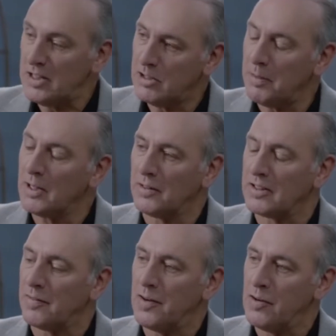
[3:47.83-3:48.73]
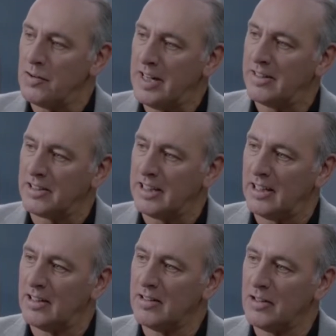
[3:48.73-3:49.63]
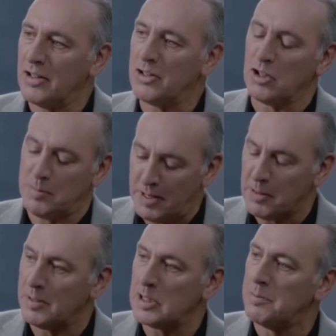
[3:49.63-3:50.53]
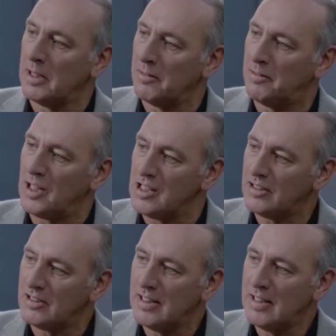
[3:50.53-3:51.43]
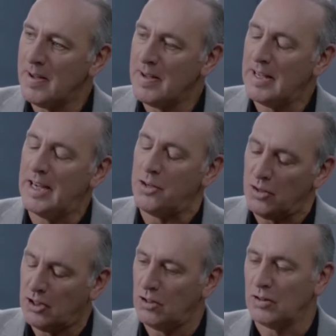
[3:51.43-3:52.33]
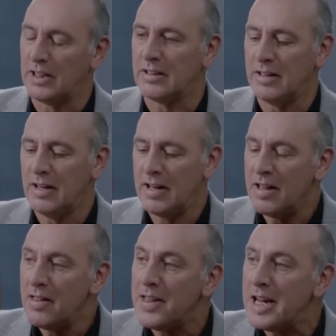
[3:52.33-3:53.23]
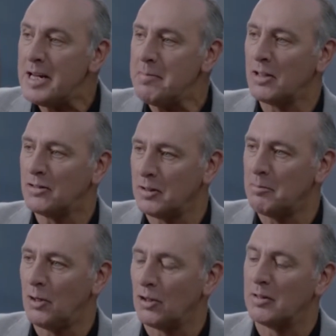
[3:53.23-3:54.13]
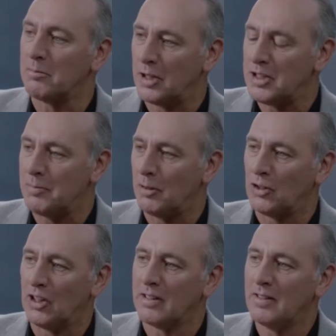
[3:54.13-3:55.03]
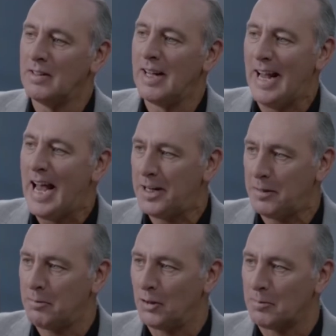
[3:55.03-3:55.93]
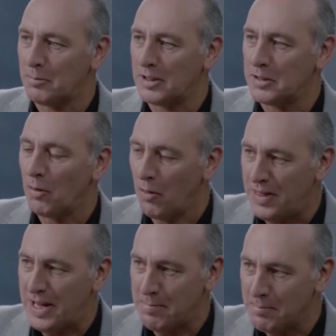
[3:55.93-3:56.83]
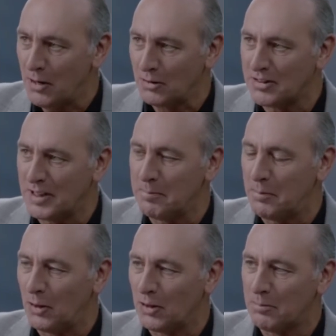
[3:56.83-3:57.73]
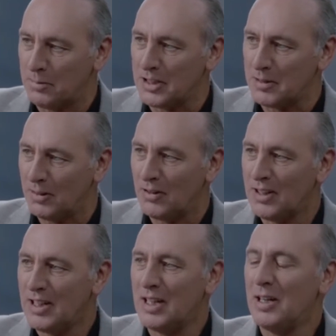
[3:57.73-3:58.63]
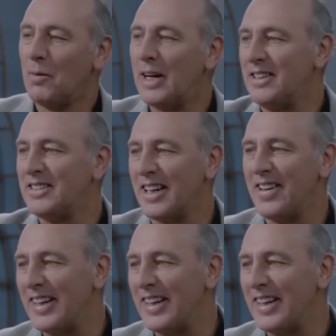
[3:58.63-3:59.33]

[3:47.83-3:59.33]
when you spoke for us a few years ago, you talked about the principle of first, and you called it the most important principle, not an important principle, the most important principle. Right. Why do you say